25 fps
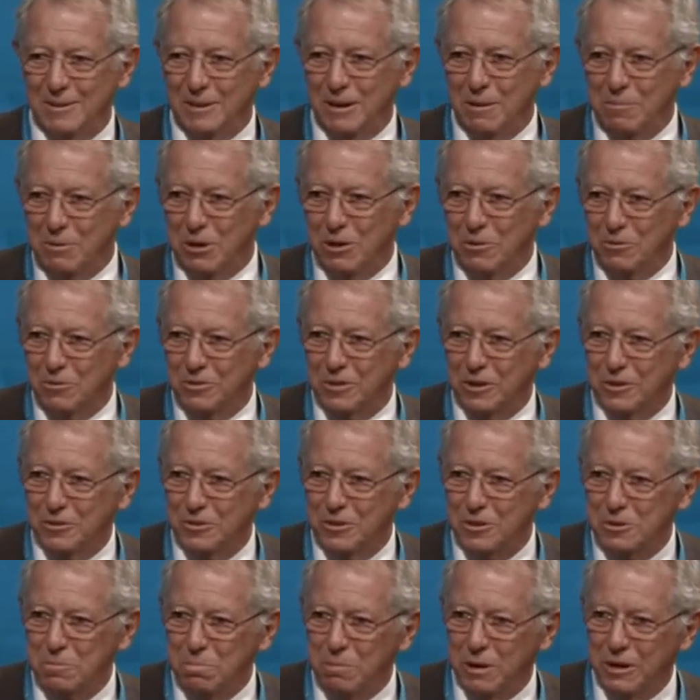Let me also
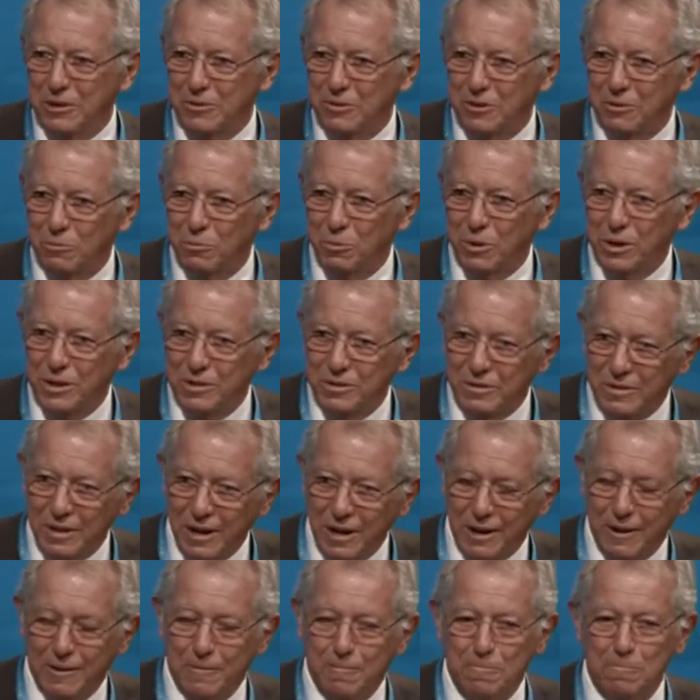just mention, we
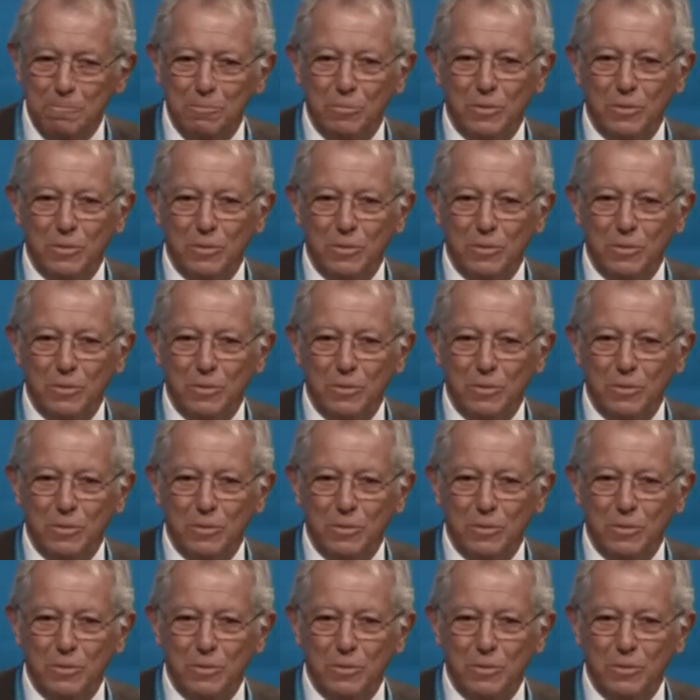said,